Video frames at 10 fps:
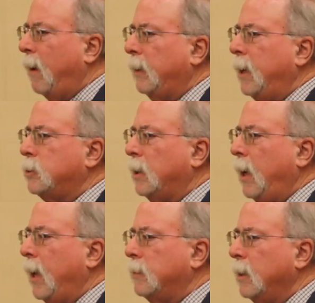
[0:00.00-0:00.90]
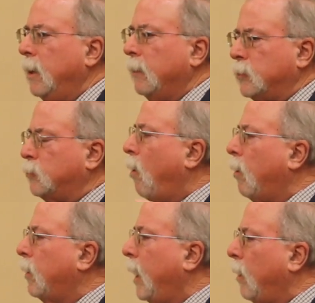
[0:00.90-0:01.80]
foundation has, the
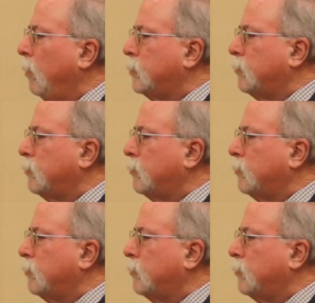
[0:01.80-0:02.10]
stronger that whole